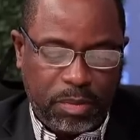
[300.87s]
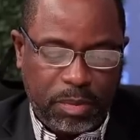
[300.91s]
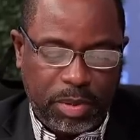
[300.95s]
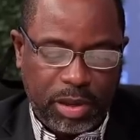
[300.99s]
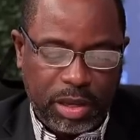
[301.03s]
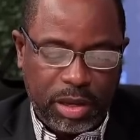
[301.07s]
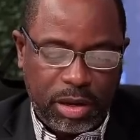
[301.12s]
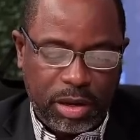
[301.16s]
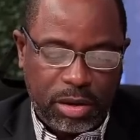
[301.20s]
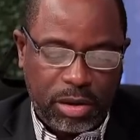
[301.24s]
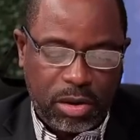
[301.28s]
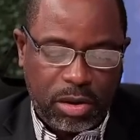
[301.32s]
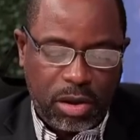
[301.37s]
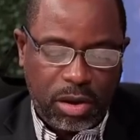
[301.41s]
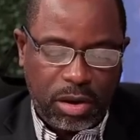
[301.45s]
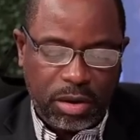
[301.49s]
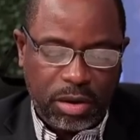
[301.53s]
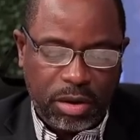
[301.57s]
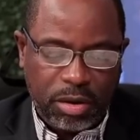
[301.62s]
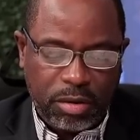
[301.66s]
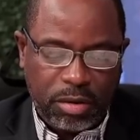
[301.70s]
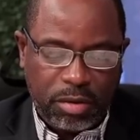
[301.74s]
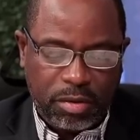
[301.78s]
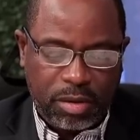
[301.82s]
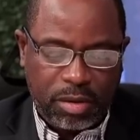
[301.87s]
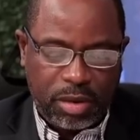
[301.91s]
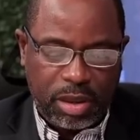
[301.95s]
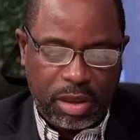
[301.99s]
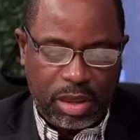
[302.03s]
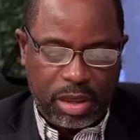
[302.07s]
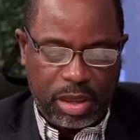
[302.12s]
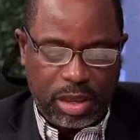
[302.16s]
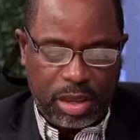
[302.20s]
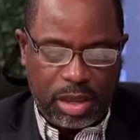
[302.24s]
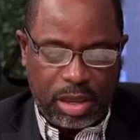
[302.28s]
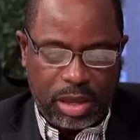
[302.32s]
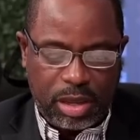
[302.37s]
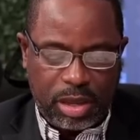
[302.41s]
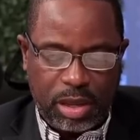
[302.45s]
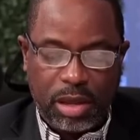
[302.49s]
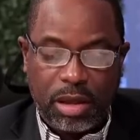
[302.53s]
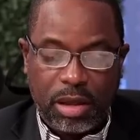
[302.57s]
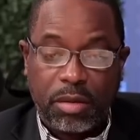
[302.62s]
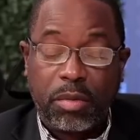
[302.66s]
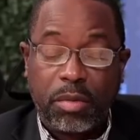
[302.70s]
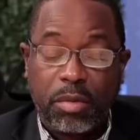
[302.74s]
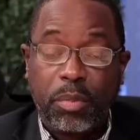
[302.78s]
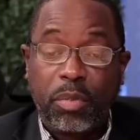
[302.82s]
billion.
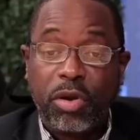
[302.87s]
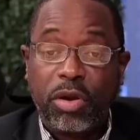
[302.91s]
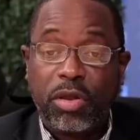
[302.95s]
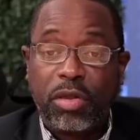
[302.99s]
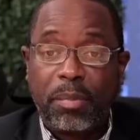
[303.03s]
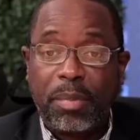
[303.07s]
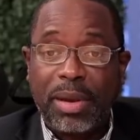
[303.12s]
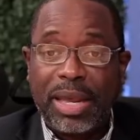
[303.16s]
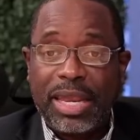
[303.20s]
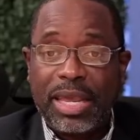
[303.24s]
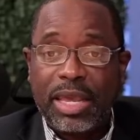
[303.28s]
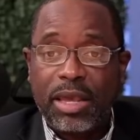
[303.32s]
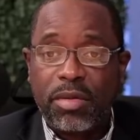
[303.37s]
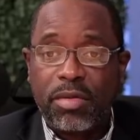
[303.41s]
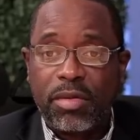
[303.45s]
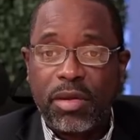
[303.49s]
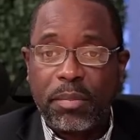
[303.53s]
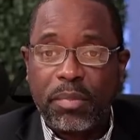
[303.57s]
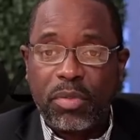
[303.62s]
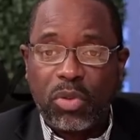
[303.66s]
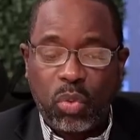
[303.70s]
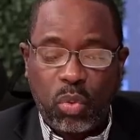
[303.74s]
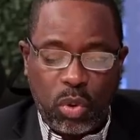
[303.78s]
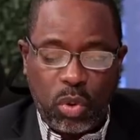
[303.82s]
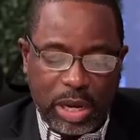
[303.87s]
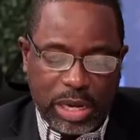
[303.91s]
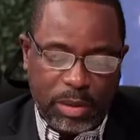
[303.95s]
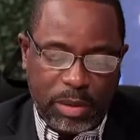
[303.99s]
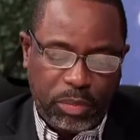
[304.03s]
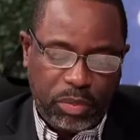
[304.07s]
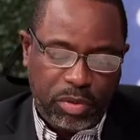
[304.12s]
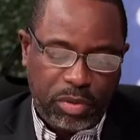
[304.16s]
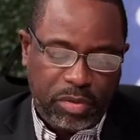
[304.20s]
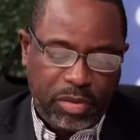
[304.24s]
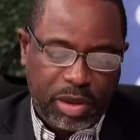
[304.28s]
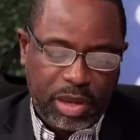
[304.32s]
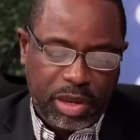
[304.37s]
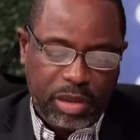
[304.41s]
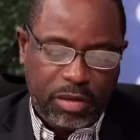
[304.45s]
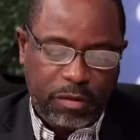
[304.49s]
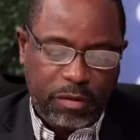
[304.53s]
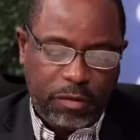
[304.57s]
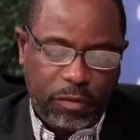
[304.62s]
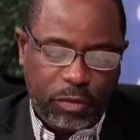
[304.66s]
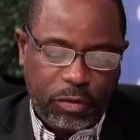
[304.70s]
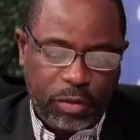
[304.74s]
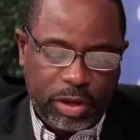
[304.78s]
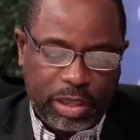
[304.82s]
Sports betting is up 20% to
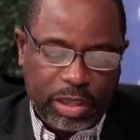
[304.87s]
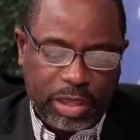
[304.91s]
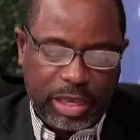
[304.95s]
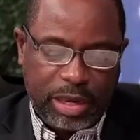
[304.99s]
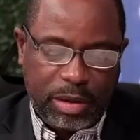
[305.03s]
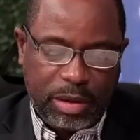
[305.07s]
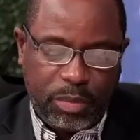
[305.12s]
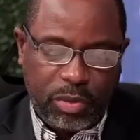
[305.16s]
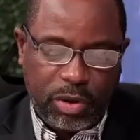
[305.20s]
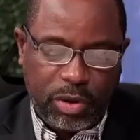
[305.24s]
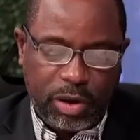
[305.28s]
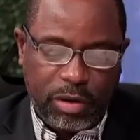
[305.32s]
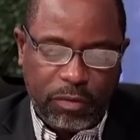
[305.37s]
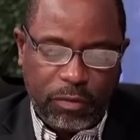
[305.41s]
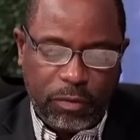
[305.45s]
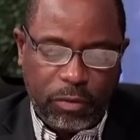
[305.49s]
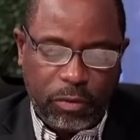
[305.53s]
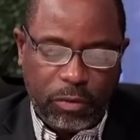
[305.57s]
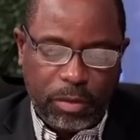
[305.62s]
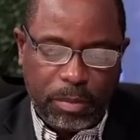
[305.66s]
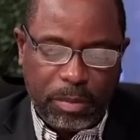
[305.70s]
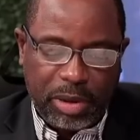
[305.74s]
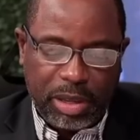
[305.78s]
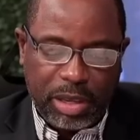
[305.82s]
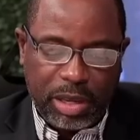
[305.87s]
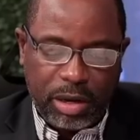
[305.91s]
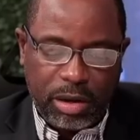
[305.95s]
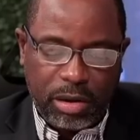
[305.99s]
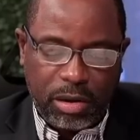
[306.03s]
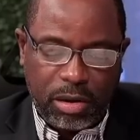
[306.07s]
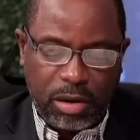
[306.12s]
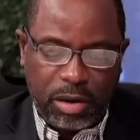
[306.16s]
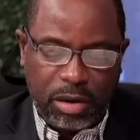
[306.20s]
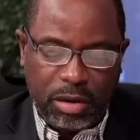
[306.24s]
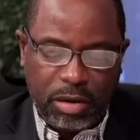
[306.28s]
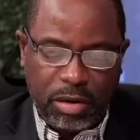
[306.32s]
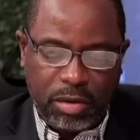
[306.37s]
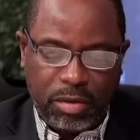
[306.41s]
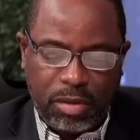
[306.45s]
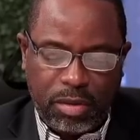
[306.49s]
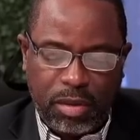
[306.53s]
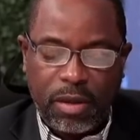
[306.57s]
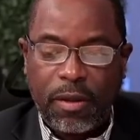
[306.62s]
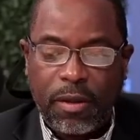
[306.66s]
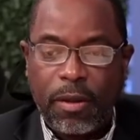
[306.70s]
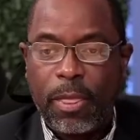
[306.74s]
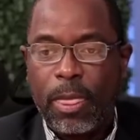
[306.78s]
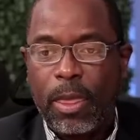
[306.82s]
$14.4 billion.
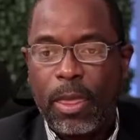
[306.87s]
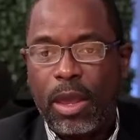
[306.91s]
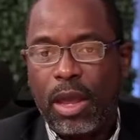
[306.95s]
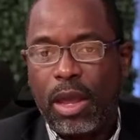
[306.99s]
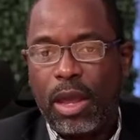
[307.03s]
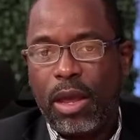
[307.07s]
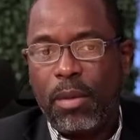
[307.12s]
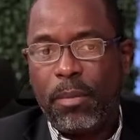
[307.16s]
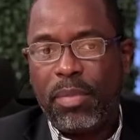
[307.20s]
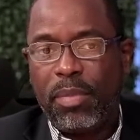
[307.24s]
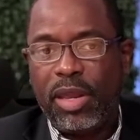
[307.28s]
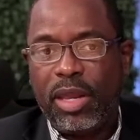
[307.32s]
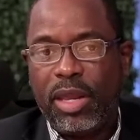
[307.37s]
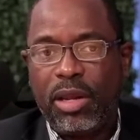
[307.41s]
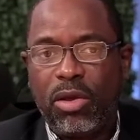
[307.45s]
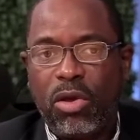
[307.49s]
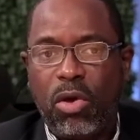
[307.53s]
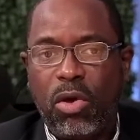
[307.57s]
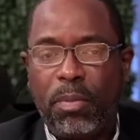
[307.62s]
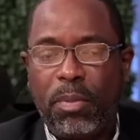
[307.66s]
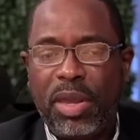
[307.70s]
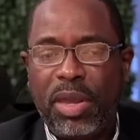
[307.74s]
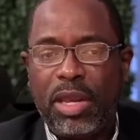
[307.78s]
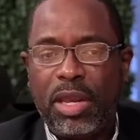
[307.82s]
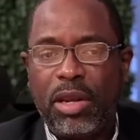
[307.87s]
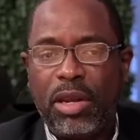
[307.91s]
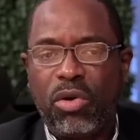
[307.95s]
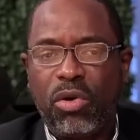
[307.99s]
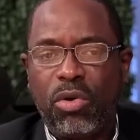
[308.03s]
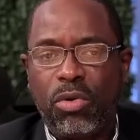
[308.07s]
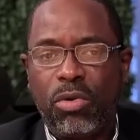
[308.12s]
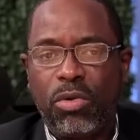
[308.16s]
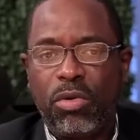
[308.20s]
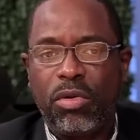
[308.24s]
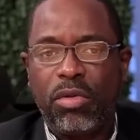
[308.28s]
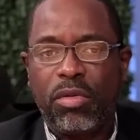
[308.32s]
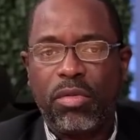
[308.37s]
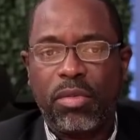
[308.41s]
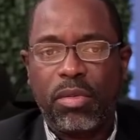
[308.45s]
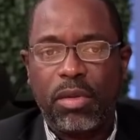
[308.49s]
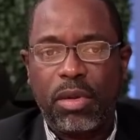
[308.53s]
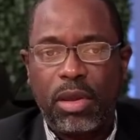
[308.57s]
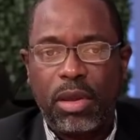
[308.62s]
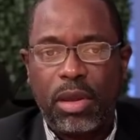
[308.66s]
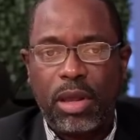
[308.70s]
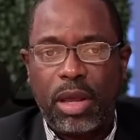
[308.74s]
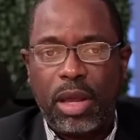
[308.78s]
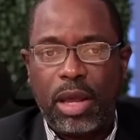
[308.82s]
PIN codes
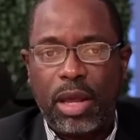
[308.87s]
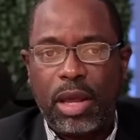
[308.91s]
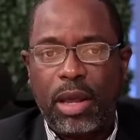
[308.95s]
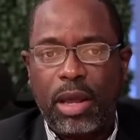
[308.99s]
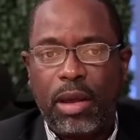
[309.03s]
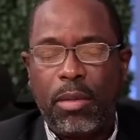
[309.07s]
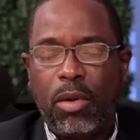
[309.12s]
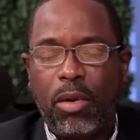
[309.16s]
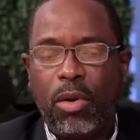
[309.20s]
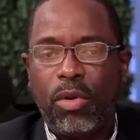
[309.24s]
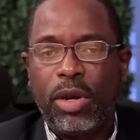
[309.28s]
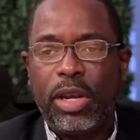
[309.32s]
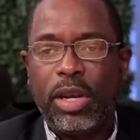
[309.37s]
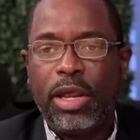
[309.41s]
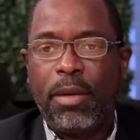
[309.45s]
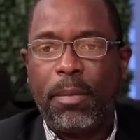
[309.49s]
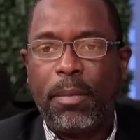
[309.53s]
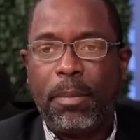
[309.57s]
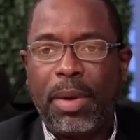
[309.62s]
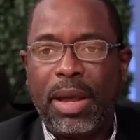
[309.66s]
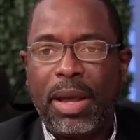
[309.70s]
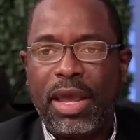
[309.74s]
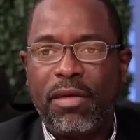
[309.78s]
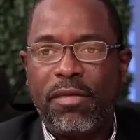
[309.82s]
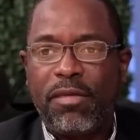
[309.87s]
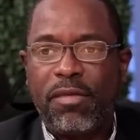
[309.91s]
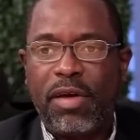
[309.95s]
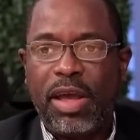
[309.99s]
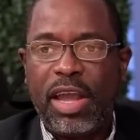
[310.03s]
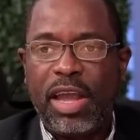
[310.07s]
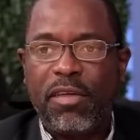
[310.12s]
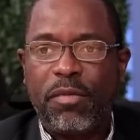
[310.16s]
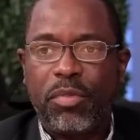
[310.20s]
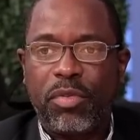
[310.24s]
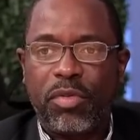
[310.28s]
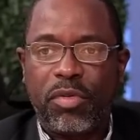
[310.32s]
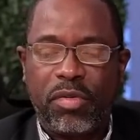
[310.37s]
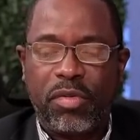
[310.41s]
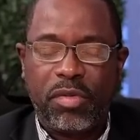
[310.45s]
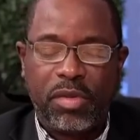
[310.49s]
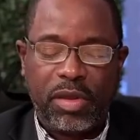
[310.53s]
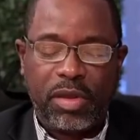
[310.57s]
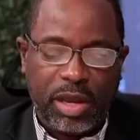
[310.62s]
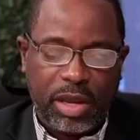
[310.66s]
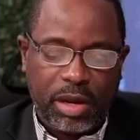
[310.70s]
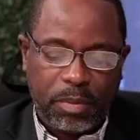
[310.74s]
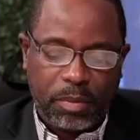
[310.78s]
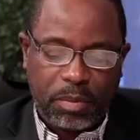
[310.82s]
only up by
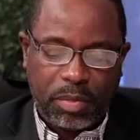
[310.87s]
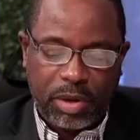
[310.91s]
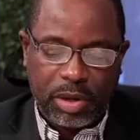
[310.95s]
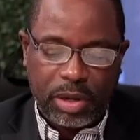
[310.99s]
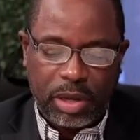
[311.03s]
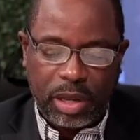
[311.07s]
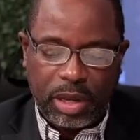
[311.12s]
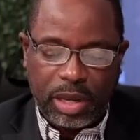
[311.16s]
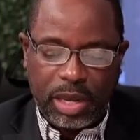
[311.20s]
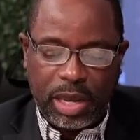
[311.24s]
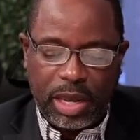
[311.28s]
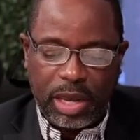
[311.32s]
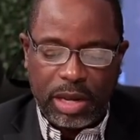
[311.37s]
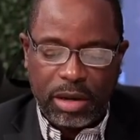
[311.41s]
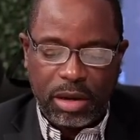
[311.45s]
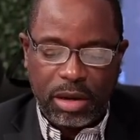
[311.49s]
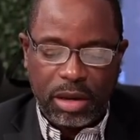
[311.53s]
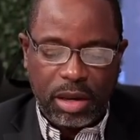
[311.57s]
5%, but again,